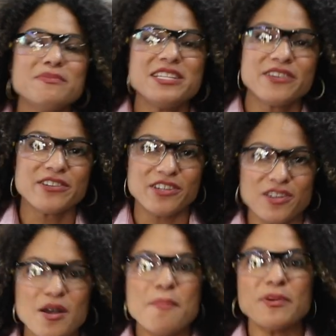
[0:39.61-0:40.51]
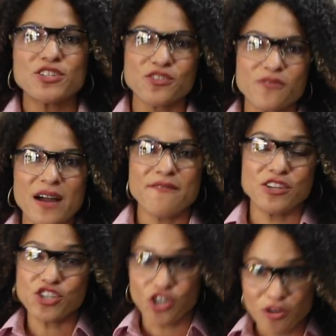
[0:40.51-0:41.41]
material must survive
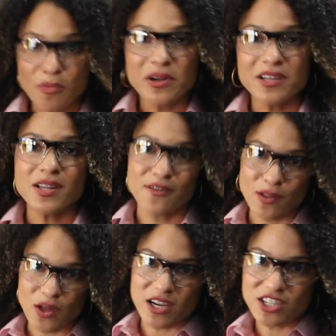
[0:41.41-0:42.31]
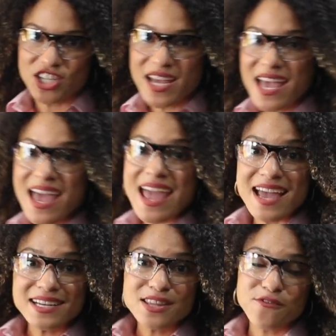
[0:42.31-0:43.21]
the turmoil of a launch
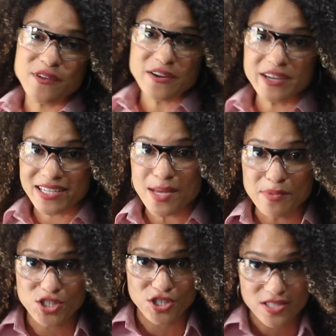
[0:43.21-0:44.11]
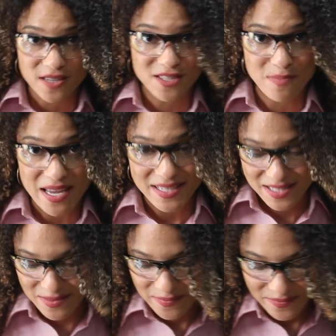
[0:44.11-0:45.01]
and the varying temperatures of
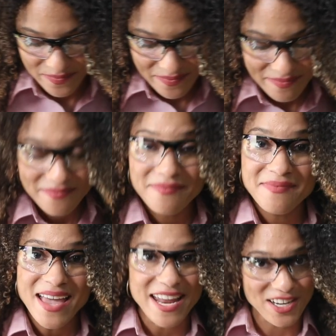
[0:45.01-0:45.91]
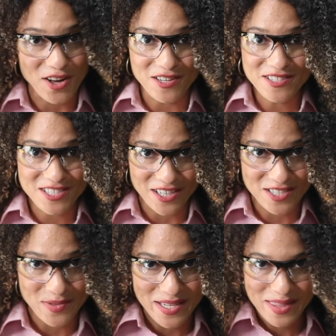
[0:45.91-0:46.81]
space. And it all
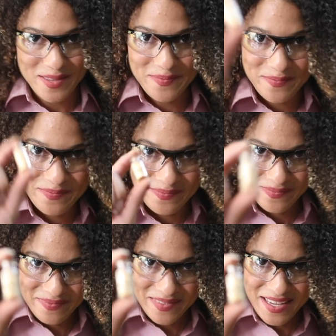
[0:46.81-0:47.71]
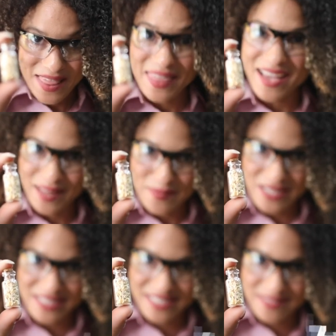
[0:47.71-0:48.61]
starts with the
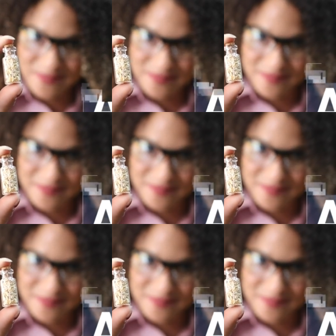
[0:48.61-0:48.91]
elements.